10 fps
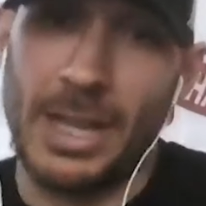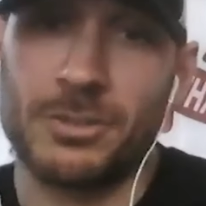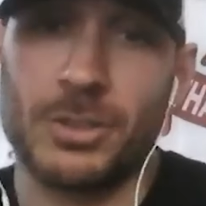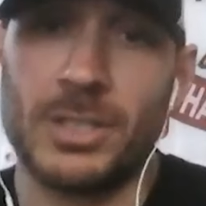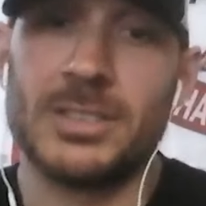
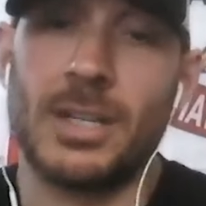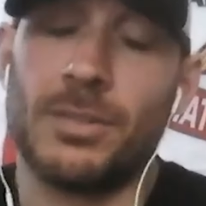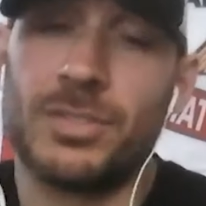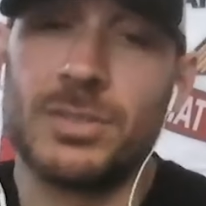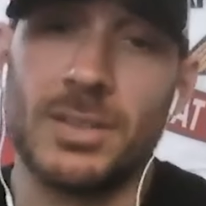lanterns out
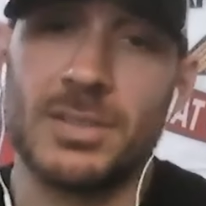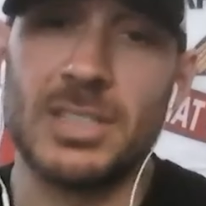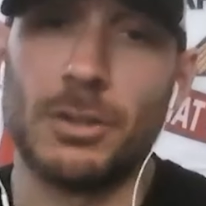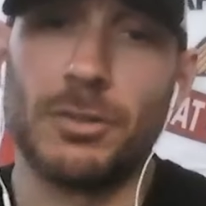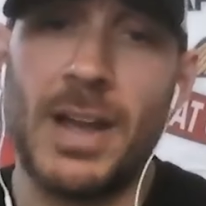of
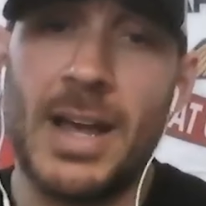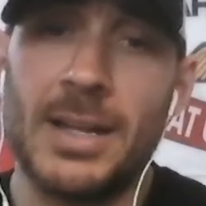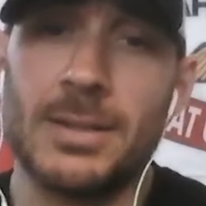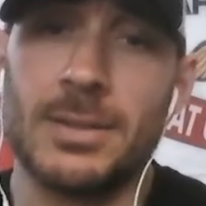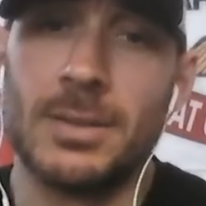seal
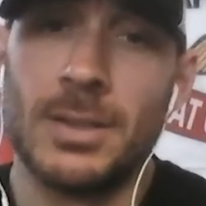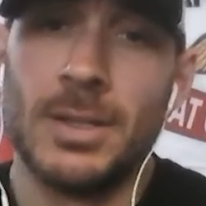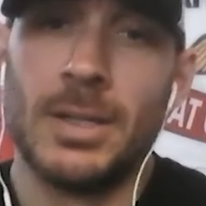fat and